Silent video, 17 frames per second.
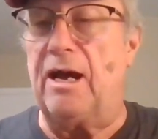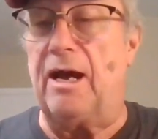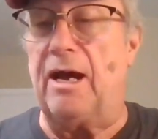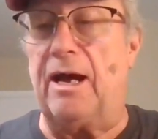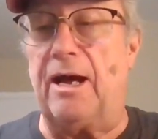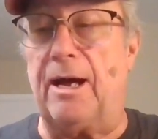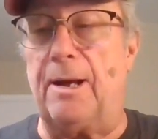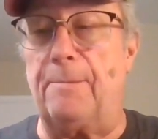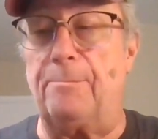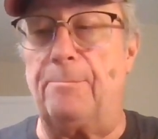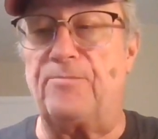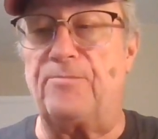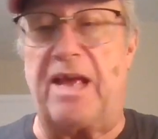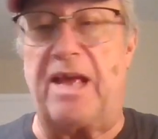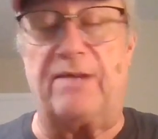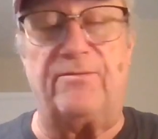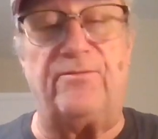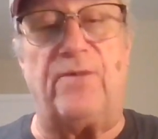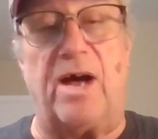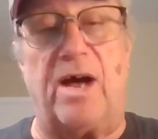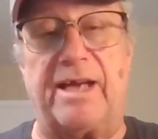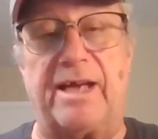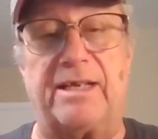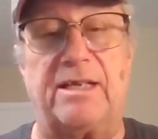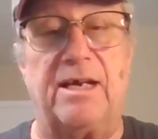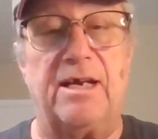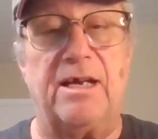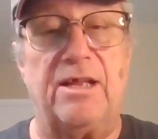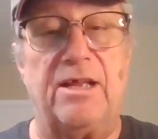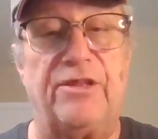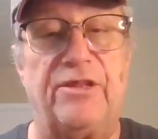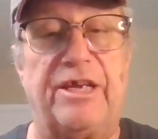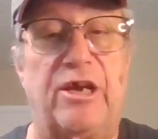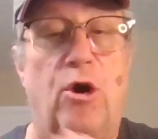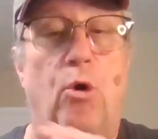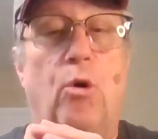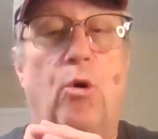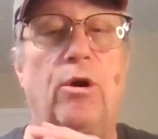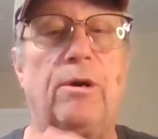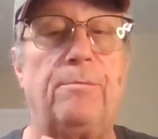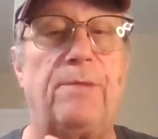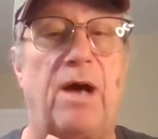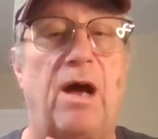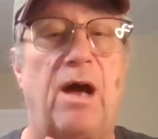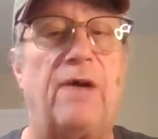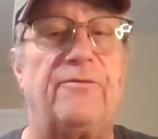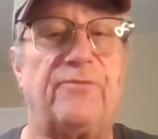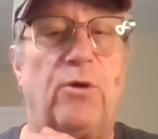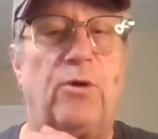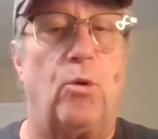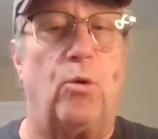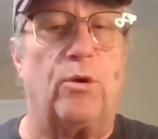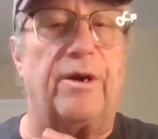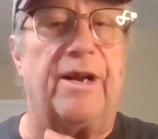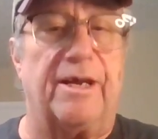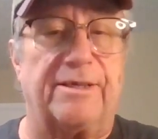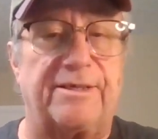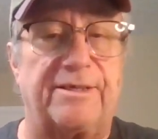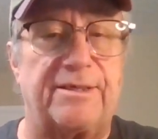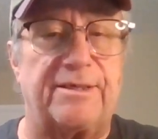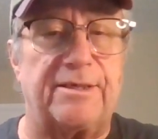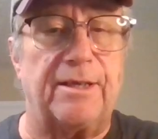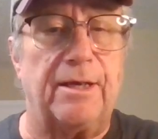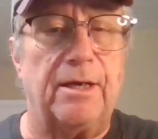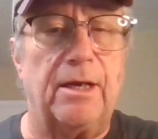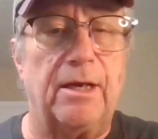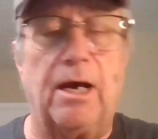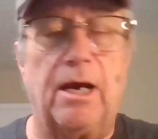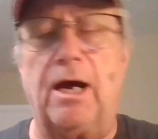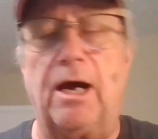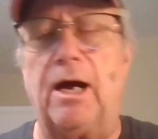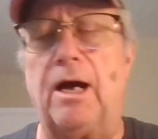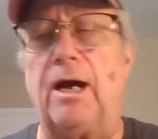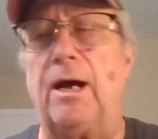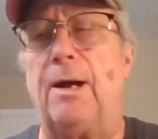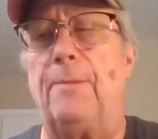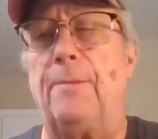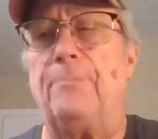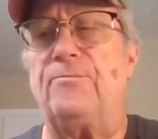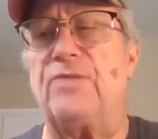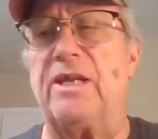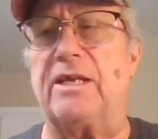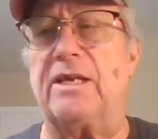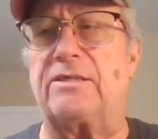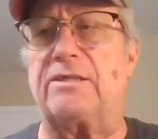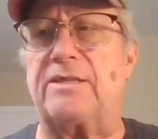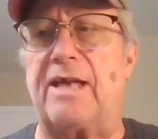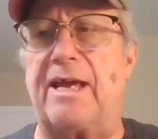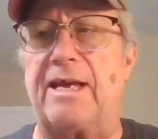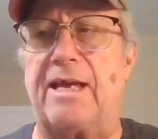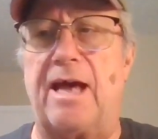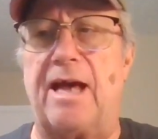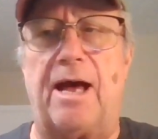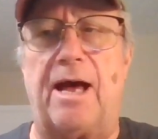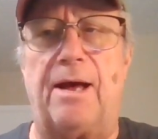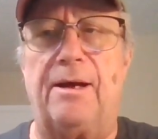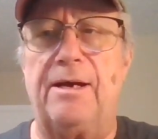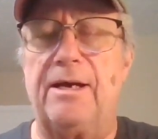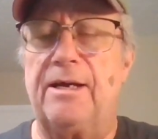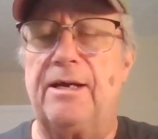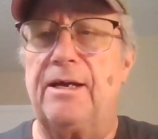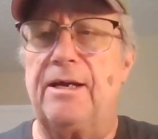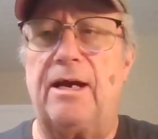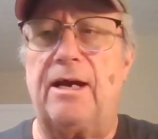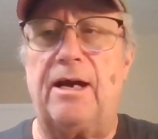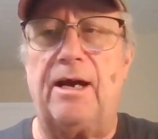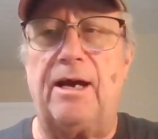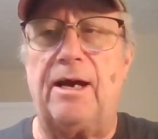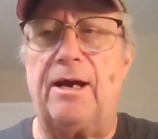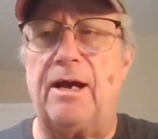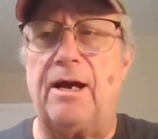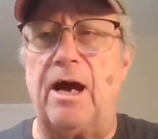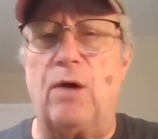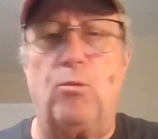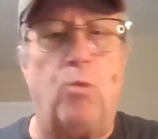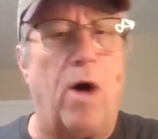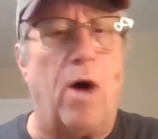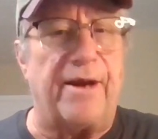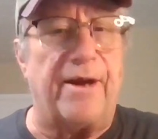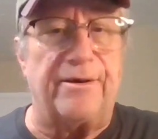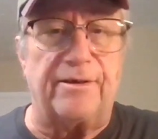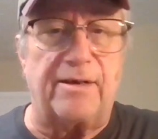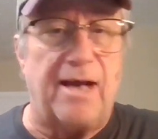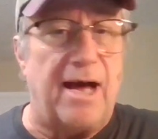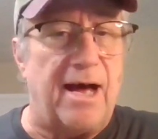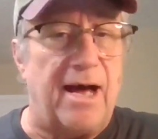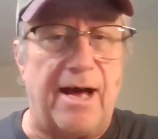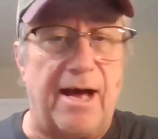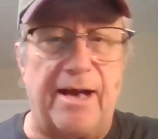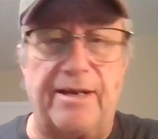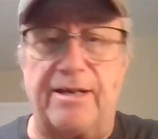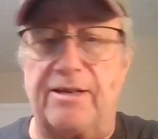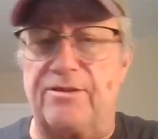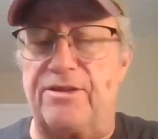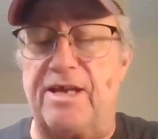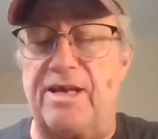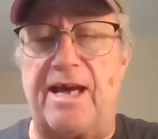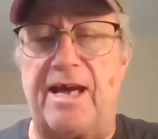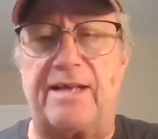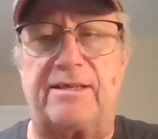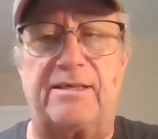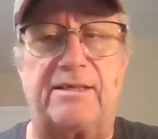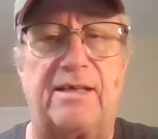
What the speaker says: and find the Orb of Ornus. It's a water god that